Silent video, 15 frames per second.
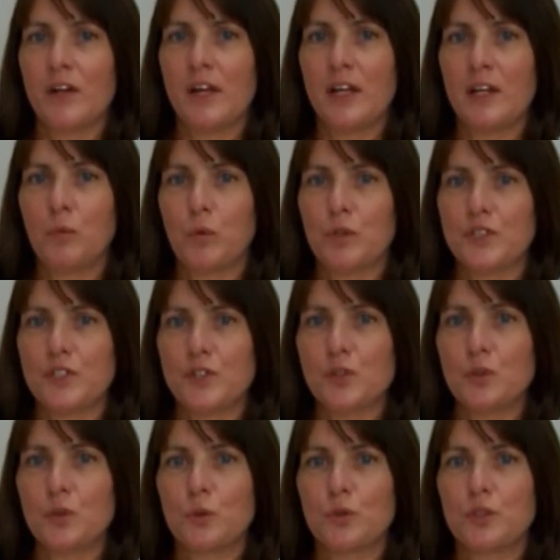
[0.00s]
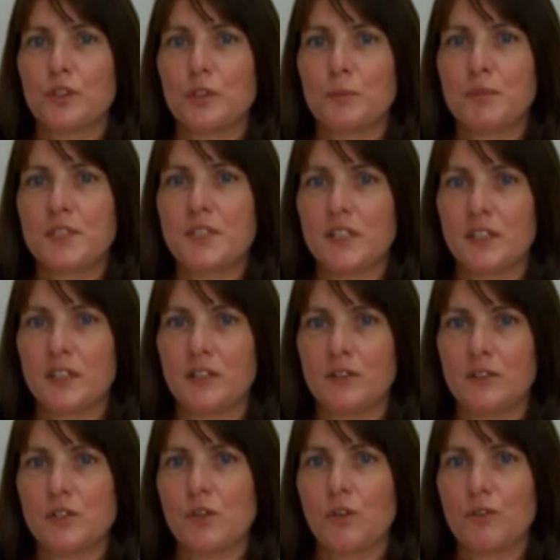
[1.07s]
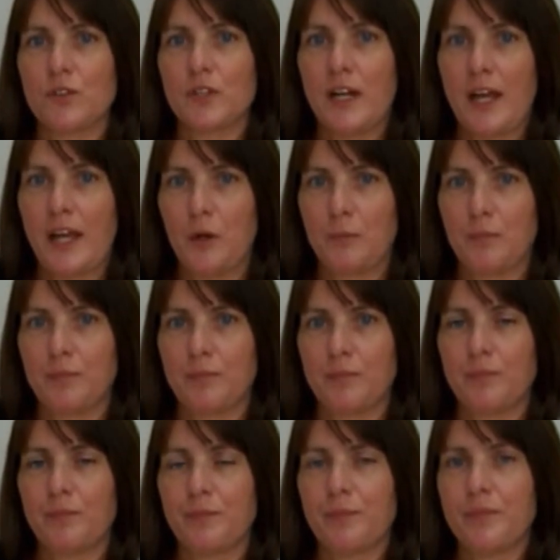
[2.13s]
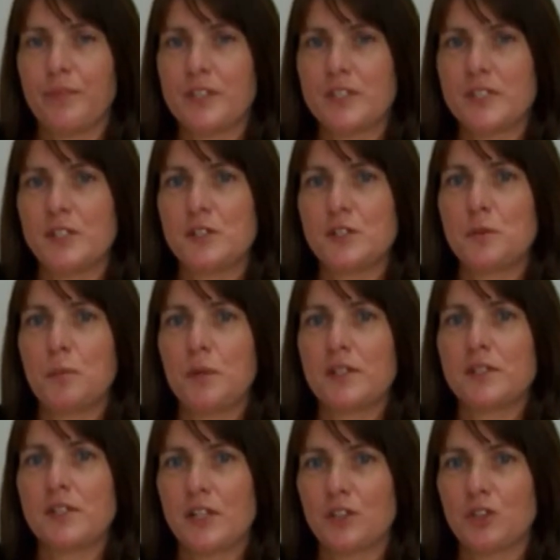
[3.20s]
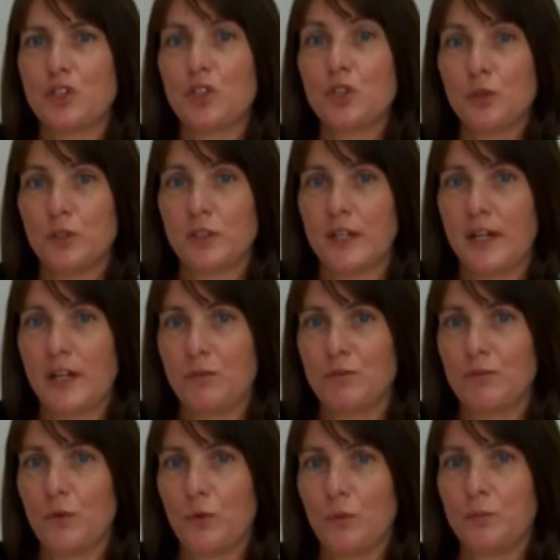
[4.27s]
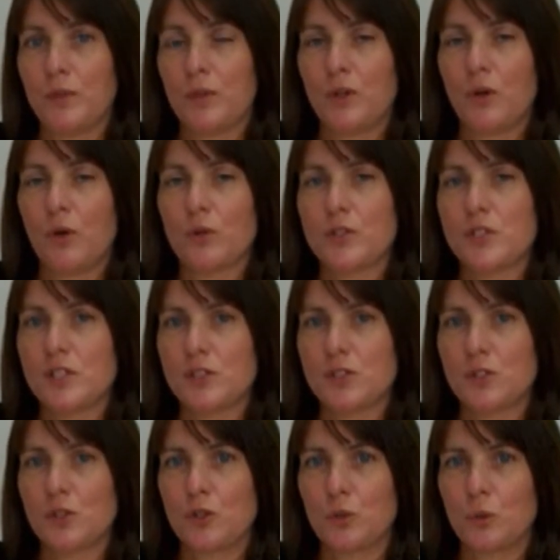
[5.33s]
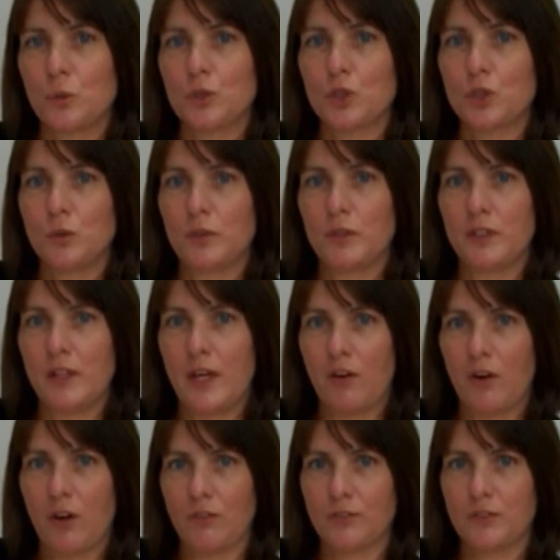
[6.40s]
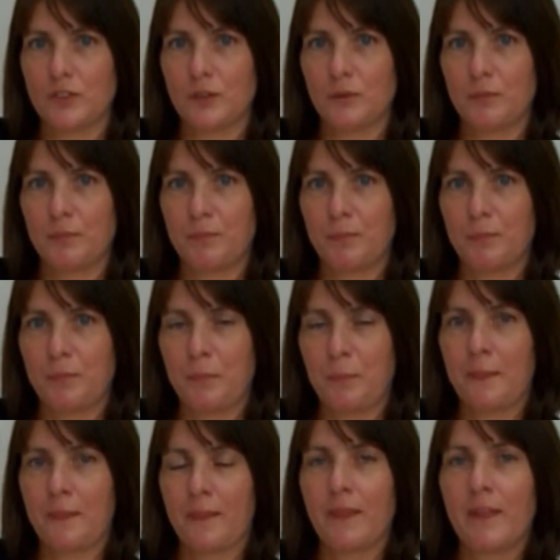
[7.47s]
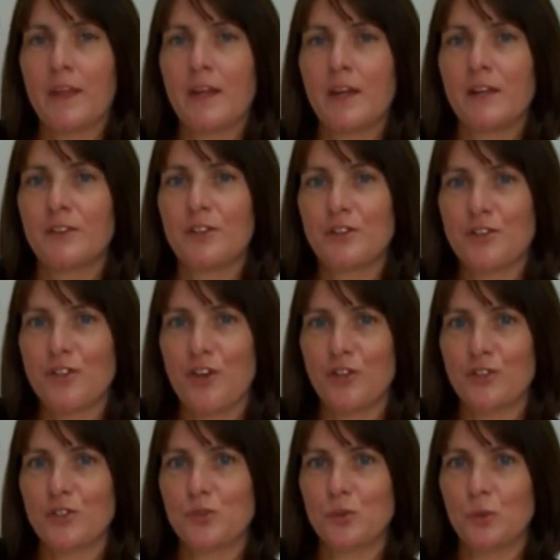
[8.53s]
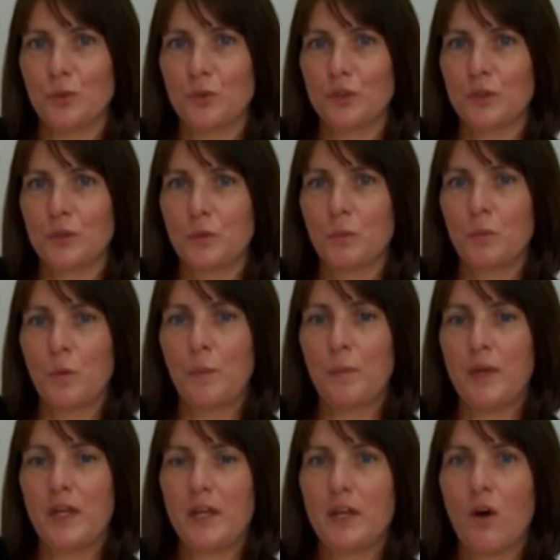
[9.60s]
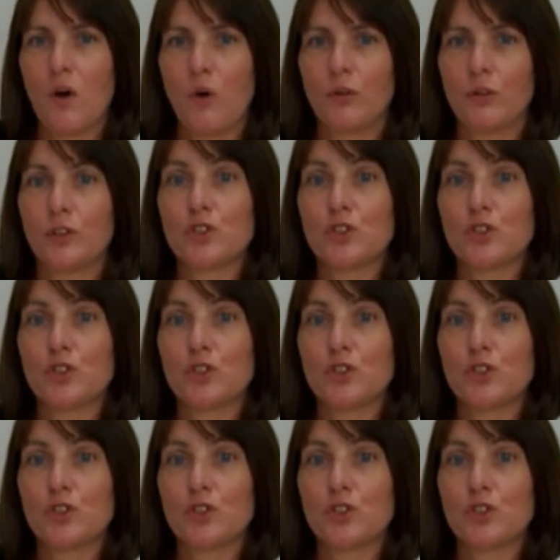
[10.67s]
in what is called the particulars of claim. This needs to be attached to the claim form or sent to the court shortly thereafter. The third talk will be on